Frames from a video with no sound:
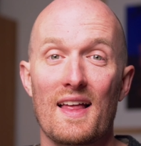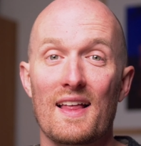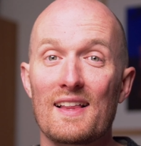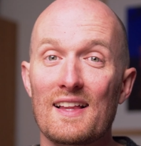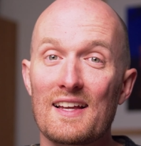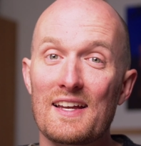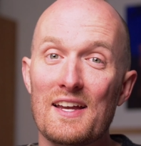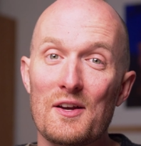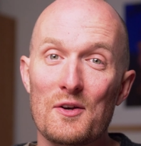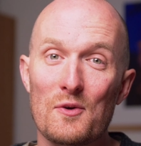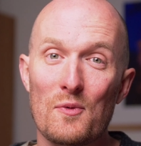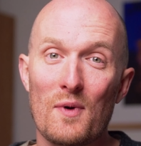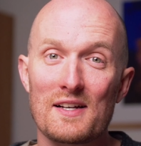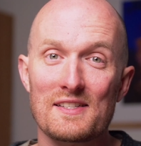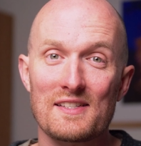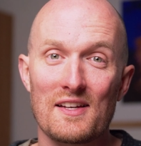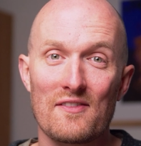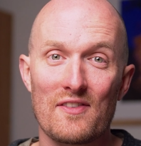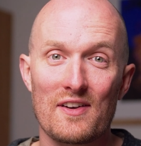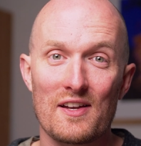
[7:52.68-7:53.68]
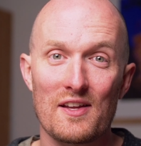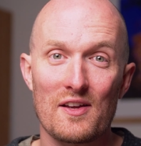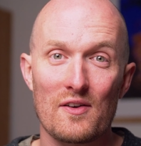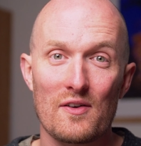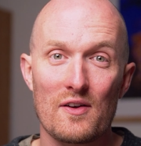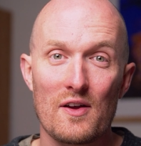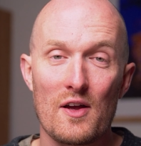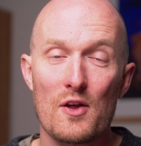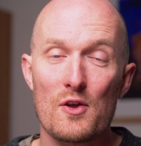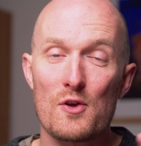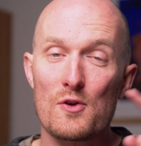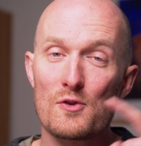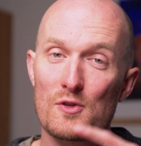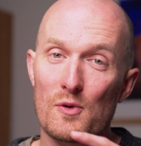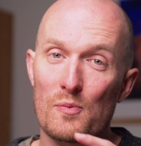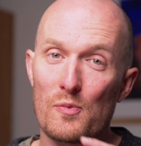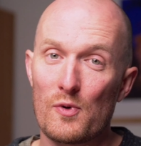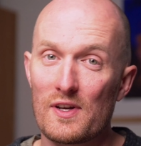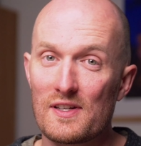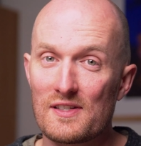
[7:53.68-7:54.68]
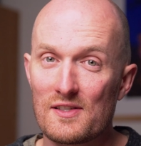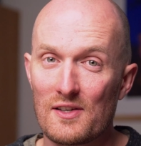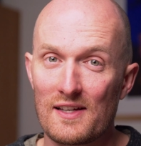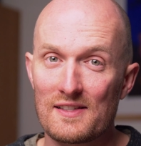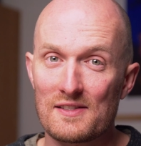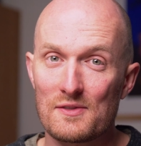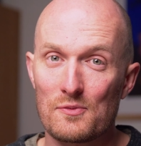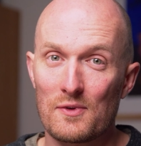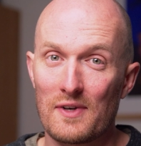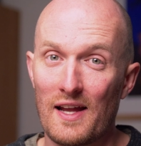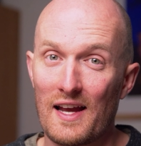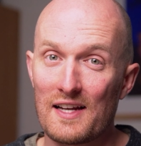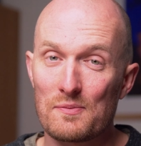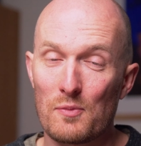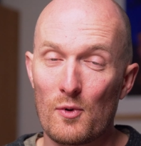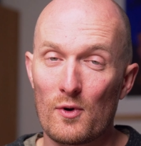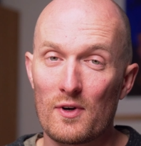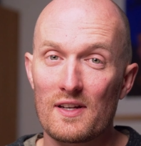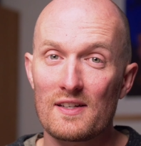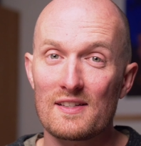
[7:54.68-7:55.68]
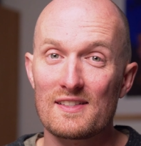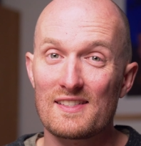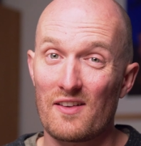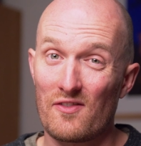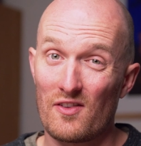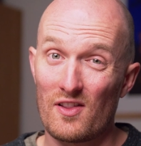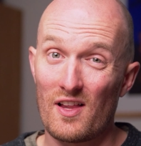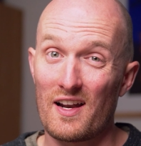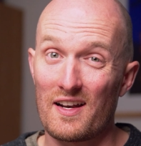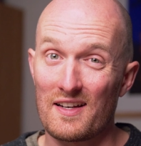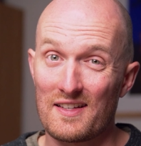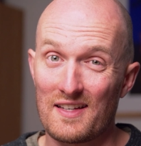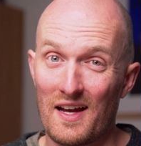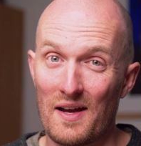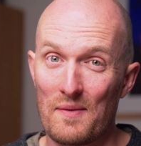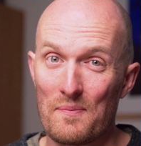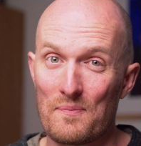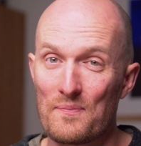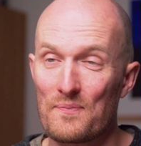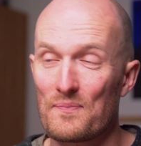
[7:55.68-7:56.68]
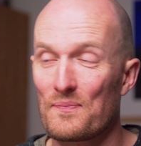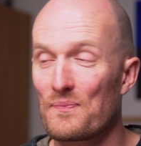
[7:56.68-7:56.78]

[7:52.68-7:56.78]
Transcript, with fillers: Click here to watch that video. User presets when exporting save a lot of time.